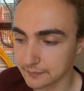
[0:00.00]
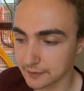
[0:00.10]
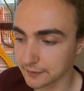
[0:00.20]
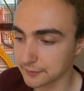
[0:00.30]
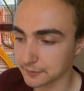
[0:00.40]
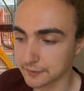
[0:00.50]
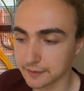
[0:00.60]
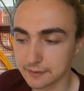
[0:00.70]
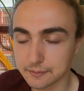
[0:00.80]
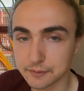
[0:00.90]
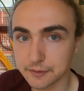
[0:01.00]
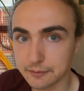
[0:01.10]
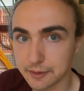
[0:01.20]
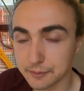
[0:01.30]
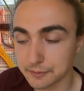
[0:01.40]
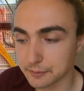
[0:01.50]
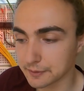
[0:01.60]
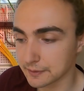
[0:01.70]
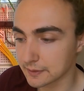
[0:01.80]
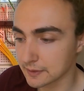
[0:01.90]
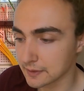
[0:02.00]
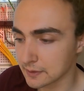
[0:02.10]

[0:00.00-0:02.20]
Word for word: It doesn't reset after 720,